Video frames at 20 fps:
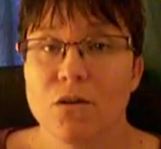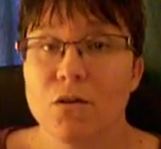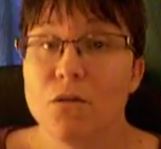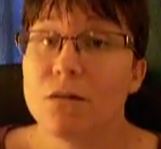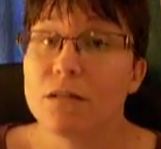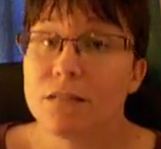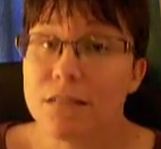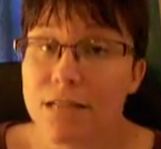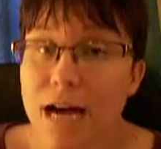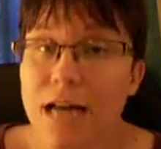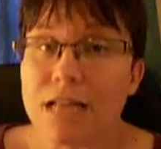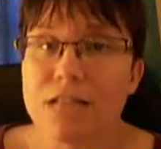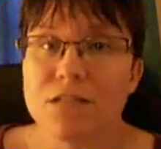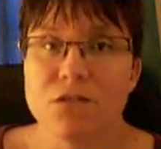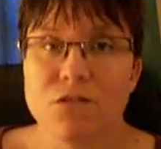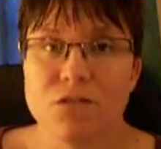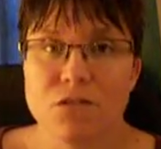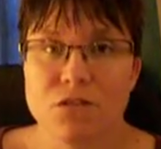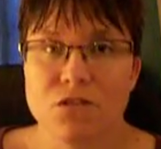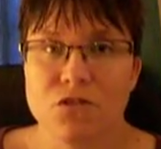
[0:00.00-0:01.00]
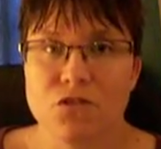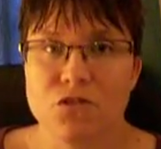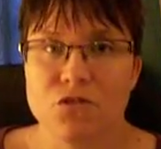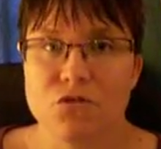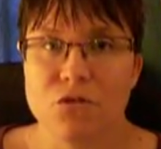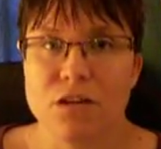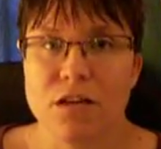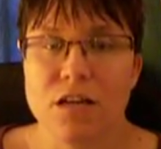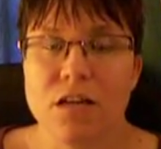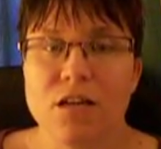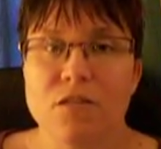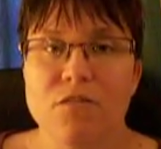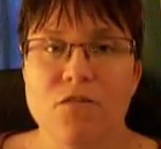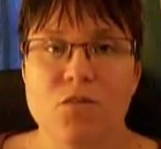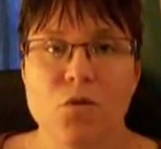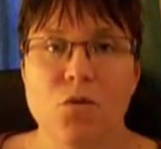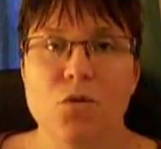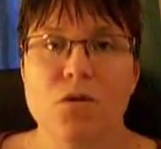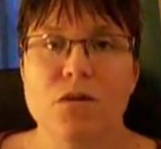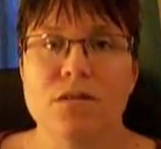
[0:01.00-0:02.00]
or not do the surgery, and of
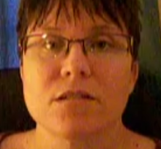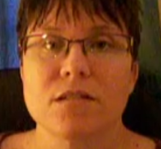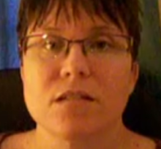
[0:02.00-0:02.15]
course,